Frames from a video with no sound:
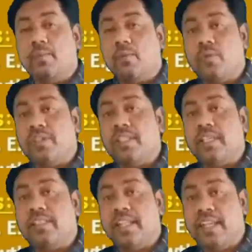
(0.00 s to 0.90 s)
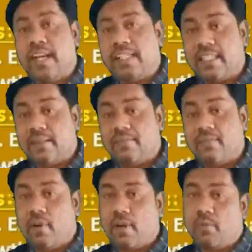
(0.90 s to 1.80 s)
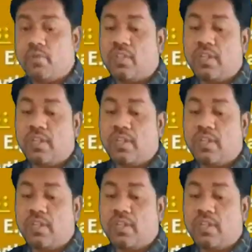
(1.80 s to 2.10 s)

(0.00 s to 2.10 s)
producing three kinds of hormones: